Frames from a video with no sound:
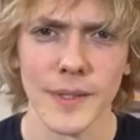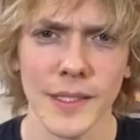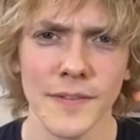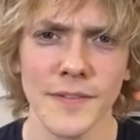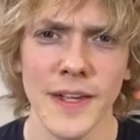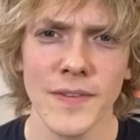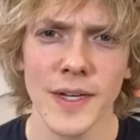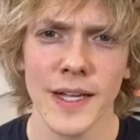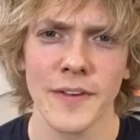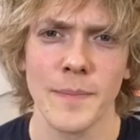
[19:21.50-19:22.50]

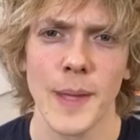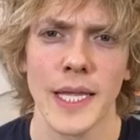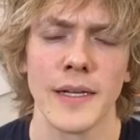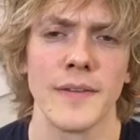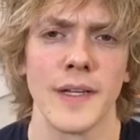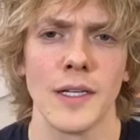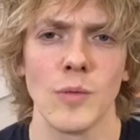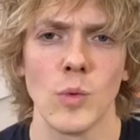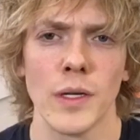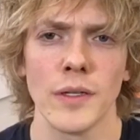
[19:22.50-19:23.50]
Favorite out of Bat Out of Hell
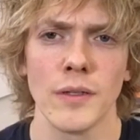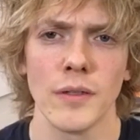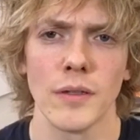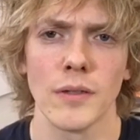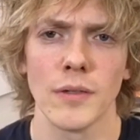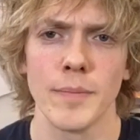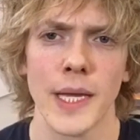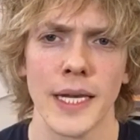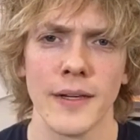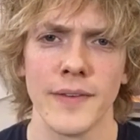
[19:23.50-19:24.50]
1 or
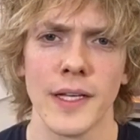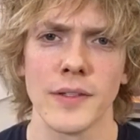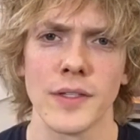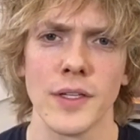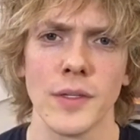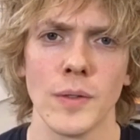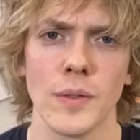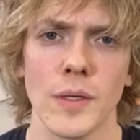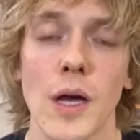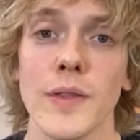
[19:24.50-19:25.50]
Bat Out of Hell 2?
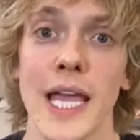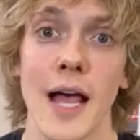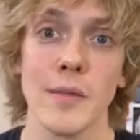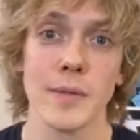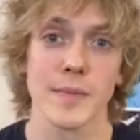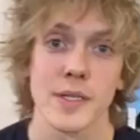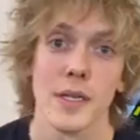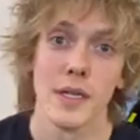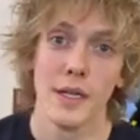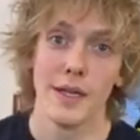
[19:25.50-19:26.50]
Oh, the albums.
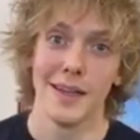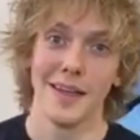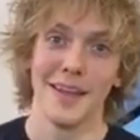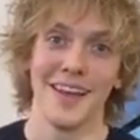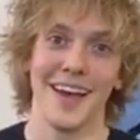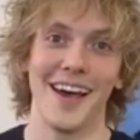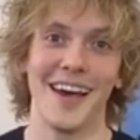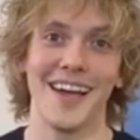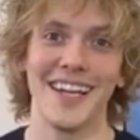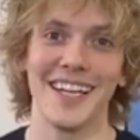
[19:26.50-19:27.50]

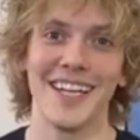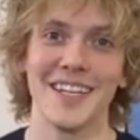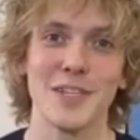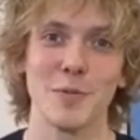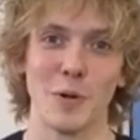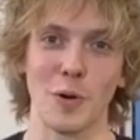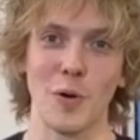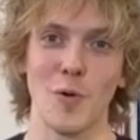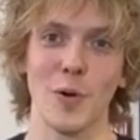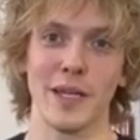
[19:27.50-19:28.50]
It Just Won't
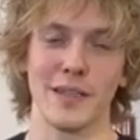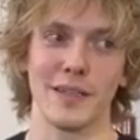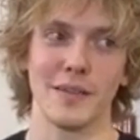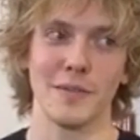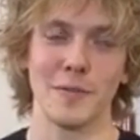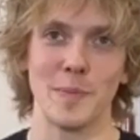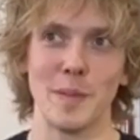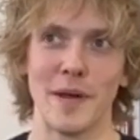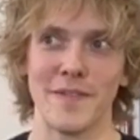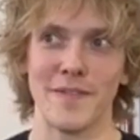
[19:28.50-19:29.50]
Quit would be
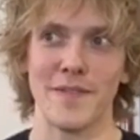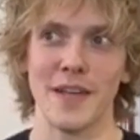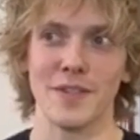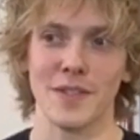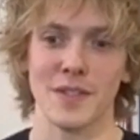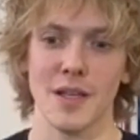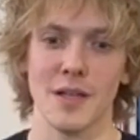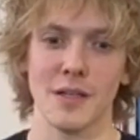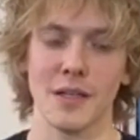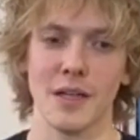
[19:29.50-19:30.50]
my favorite
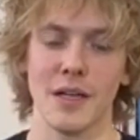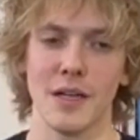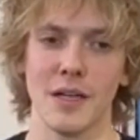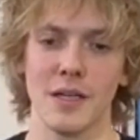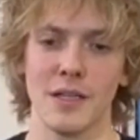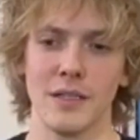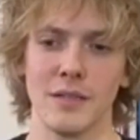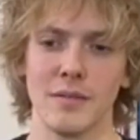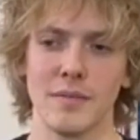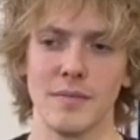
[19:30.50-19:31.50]
song on
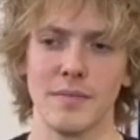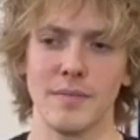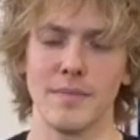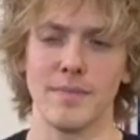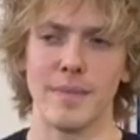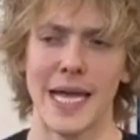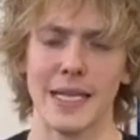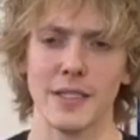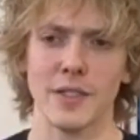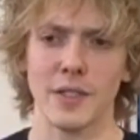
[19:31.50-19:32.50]

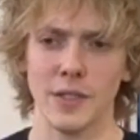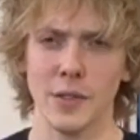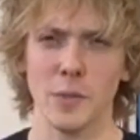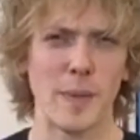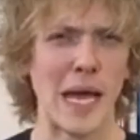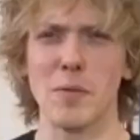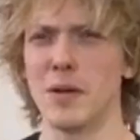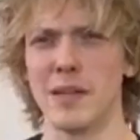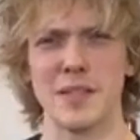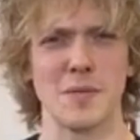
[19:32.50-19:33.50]
Bat 2. Bat
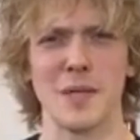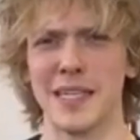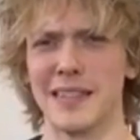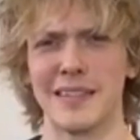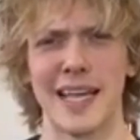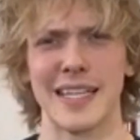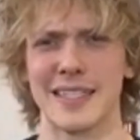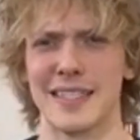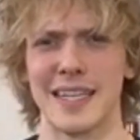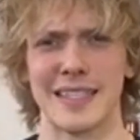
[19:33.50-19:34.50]
1 is really,
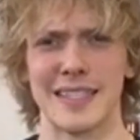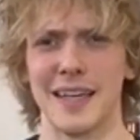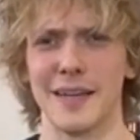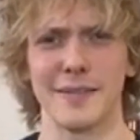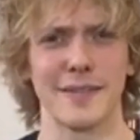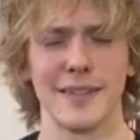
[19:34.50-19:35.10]
that's tough.